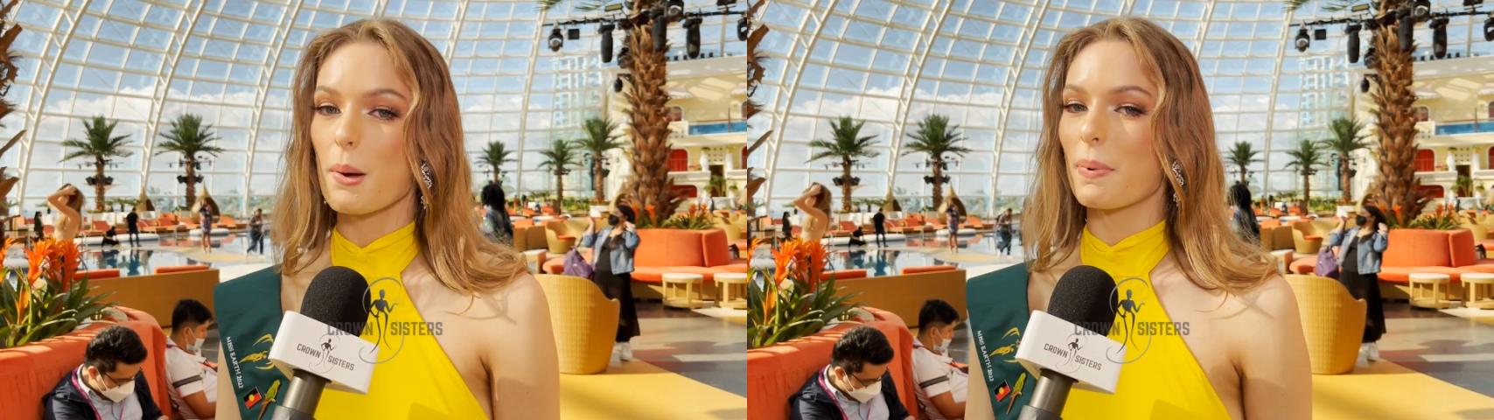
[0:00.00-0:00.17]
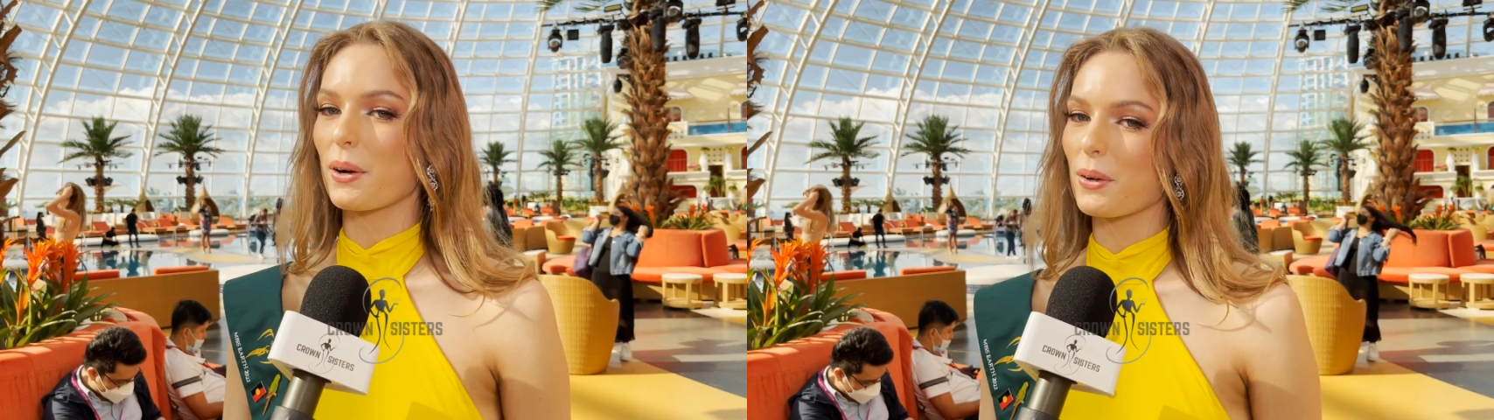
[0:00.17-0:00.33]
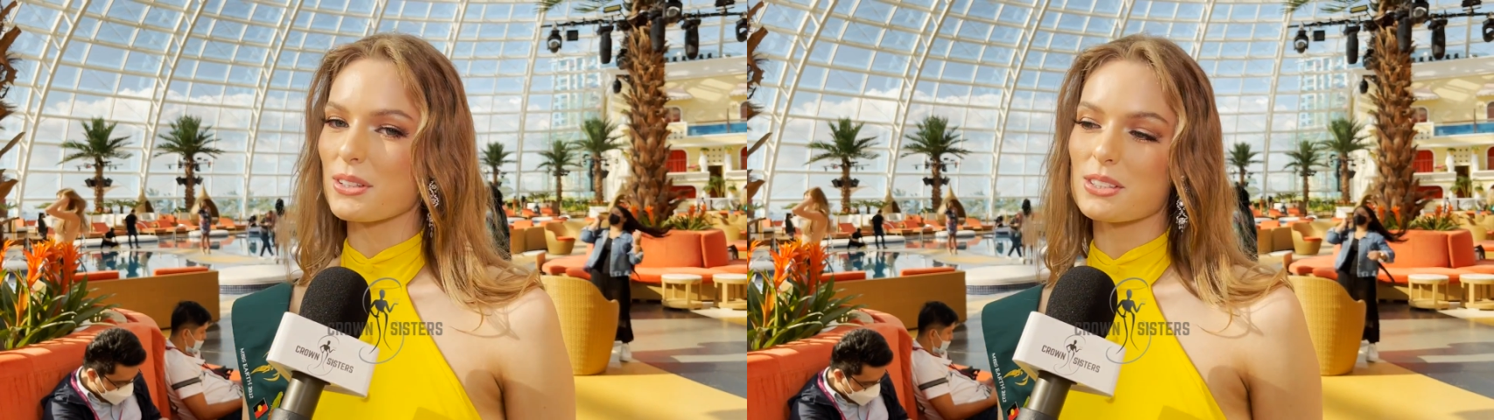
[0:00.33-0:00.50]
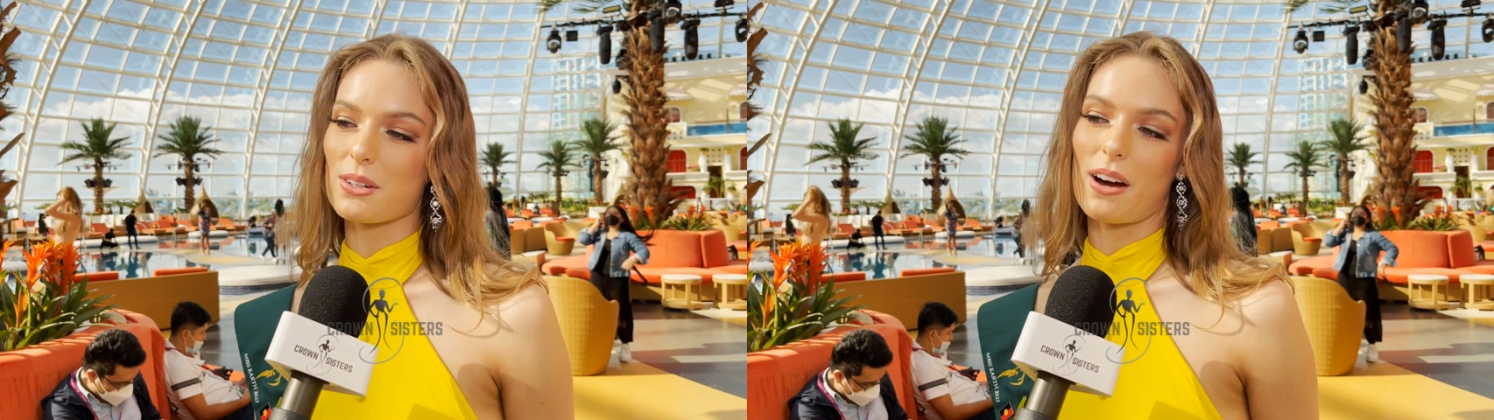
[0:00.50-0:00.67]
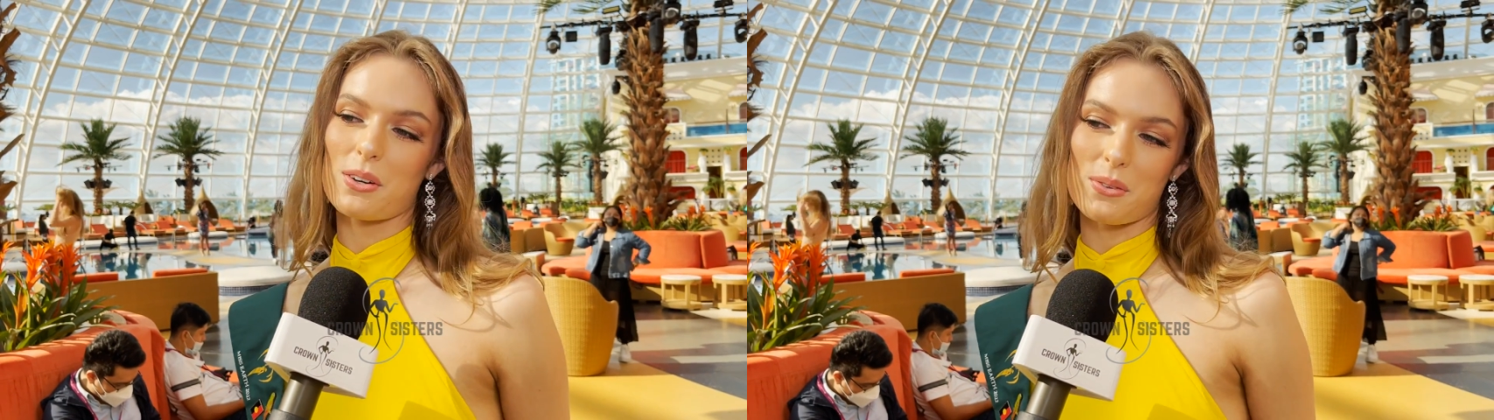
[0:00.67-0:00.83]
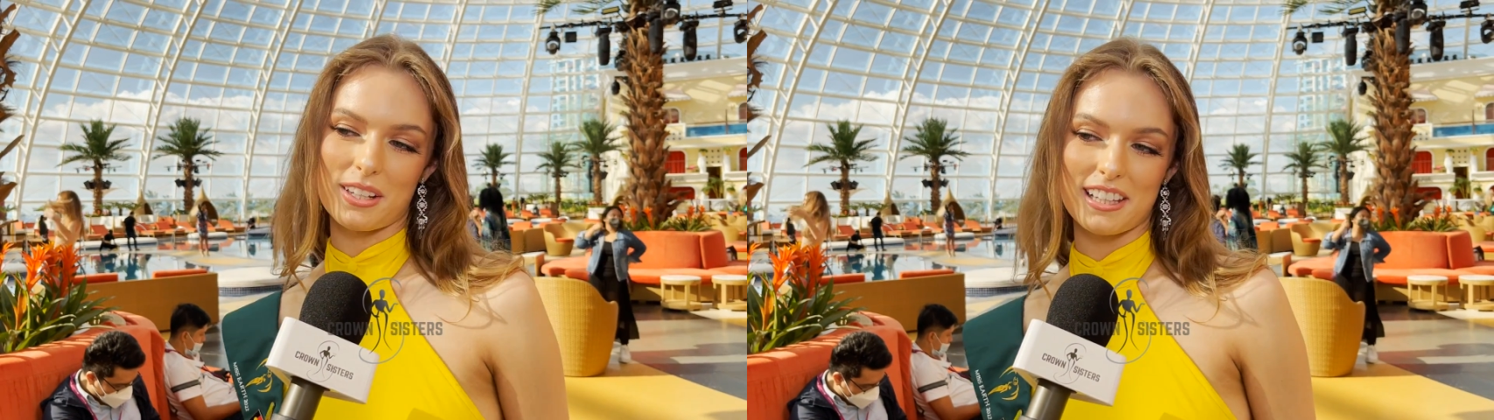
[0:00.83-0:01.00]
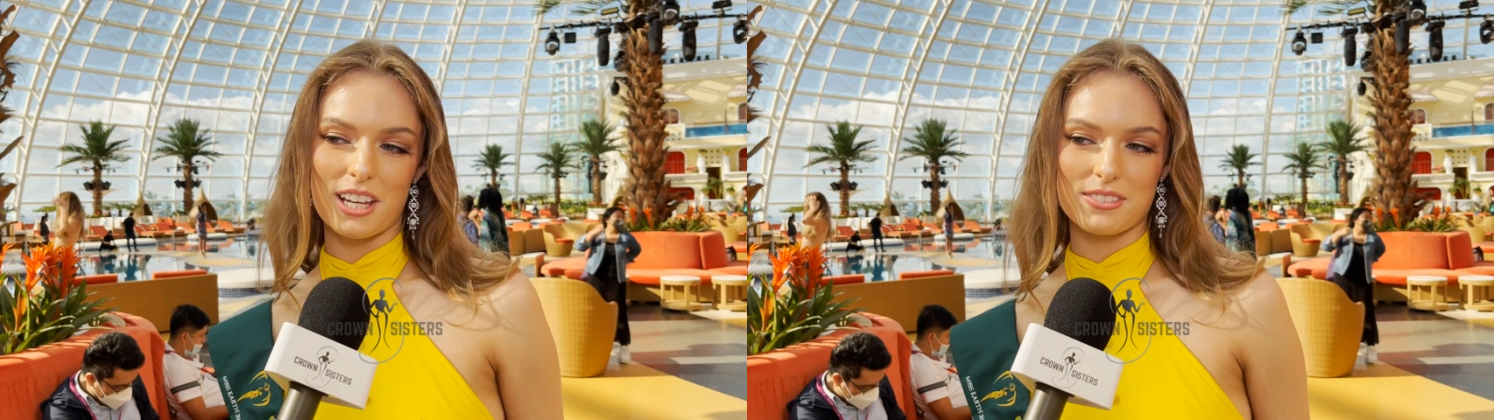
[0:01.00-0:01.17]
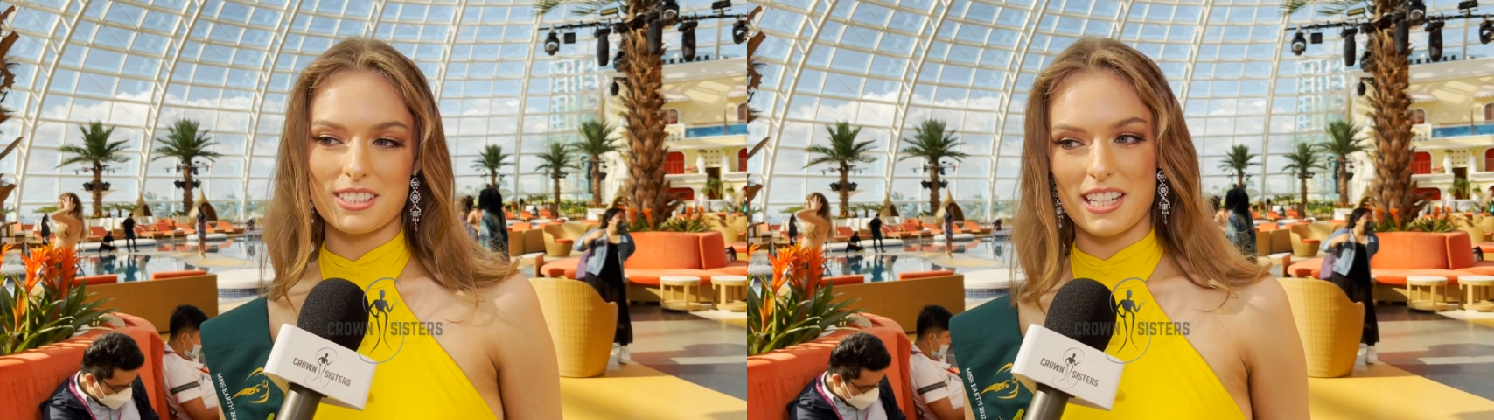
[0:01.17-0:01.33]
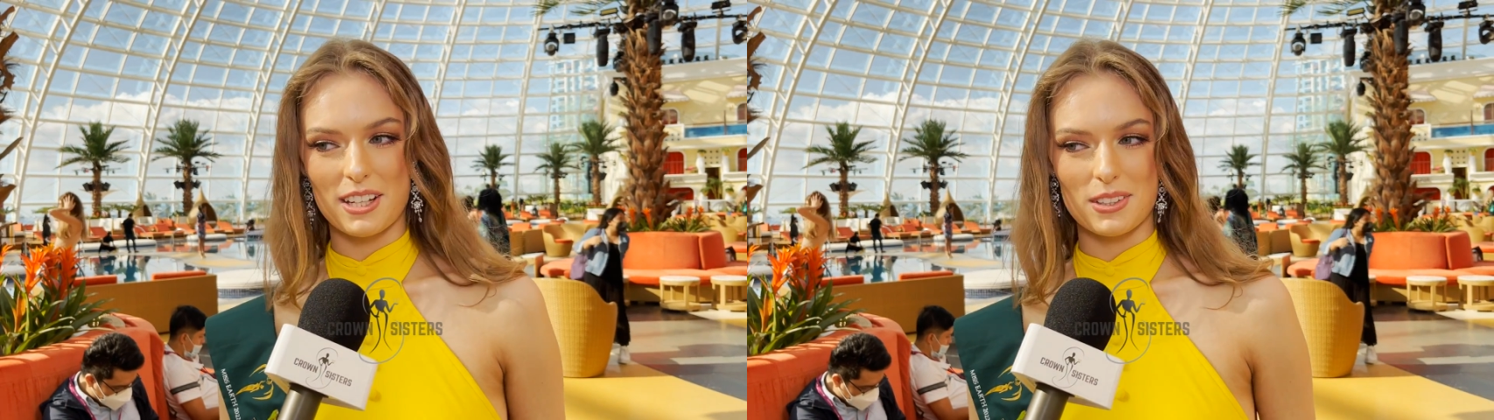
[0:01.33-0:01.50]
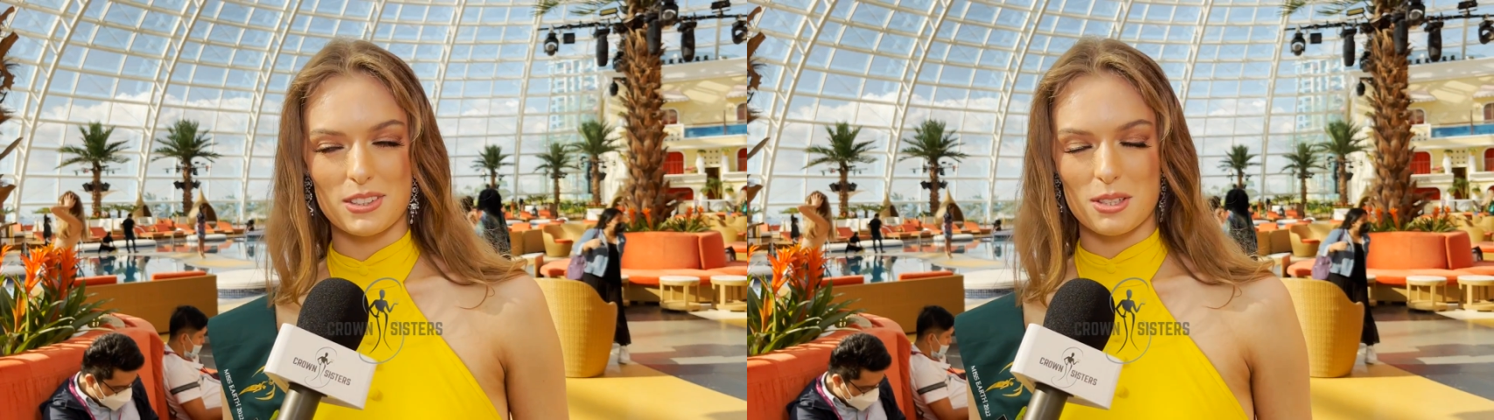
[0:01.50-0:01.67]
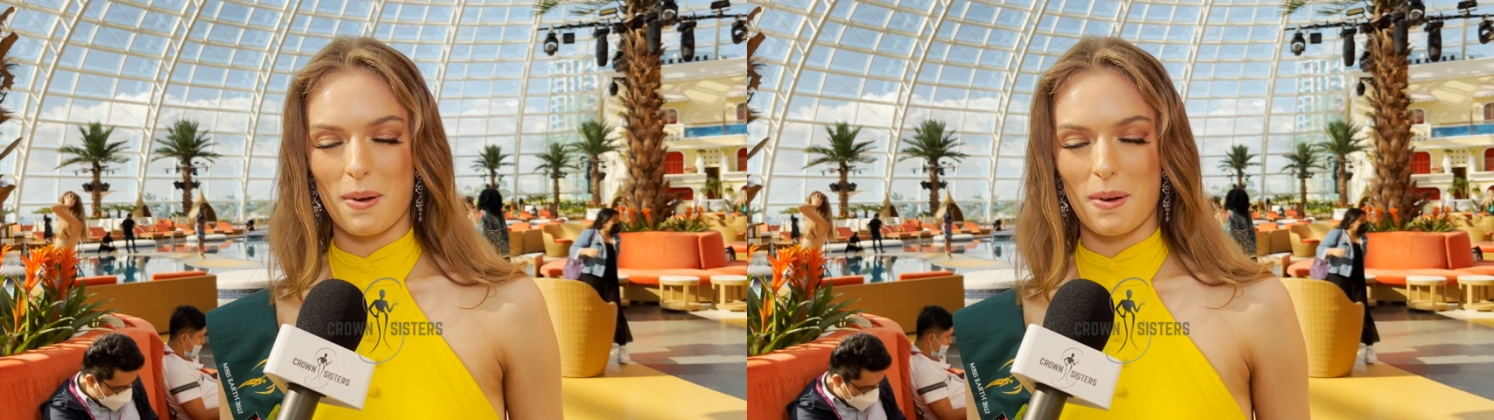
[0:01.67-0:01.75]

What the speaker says: but also I'd really love to take you to